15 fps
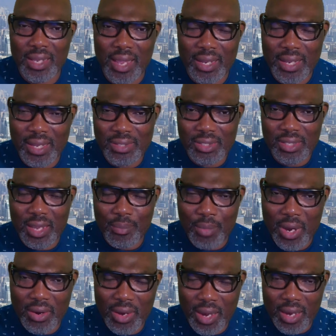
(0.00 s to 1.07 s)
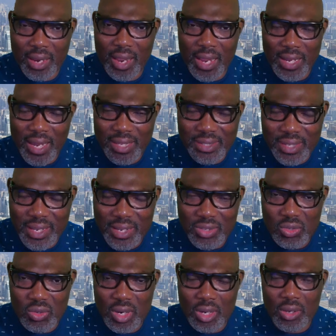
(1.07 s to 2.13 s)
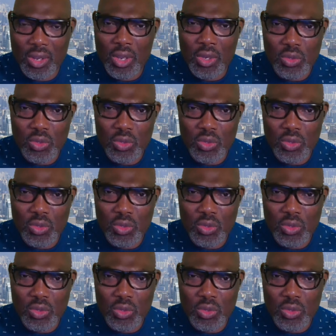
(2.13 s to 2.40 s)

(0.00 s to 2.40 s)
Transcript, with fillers: against samaria against israel